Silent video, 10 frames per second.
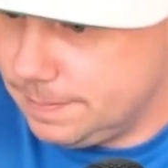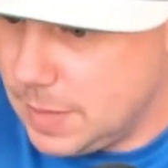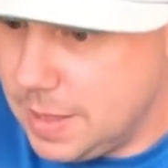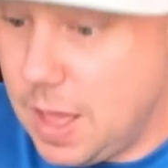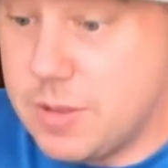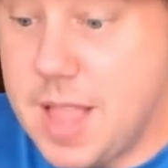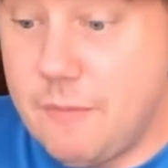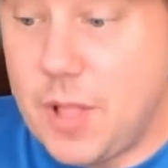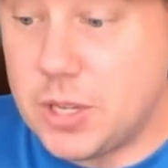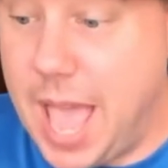There's
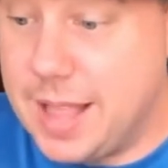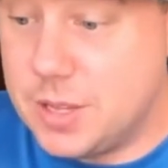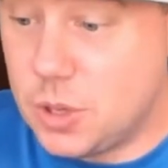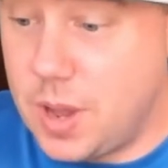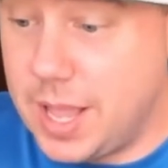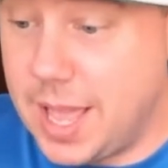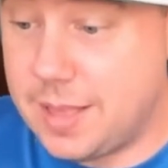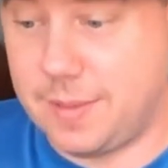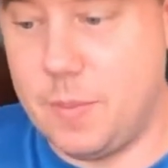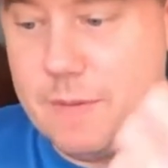Nutflush Allen joining
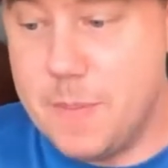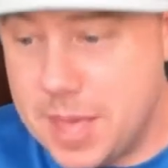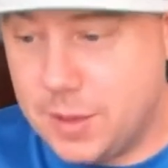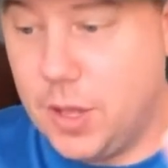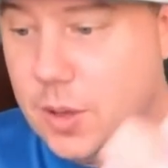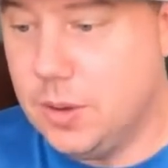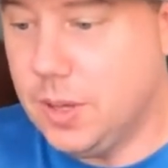us. We've missed you.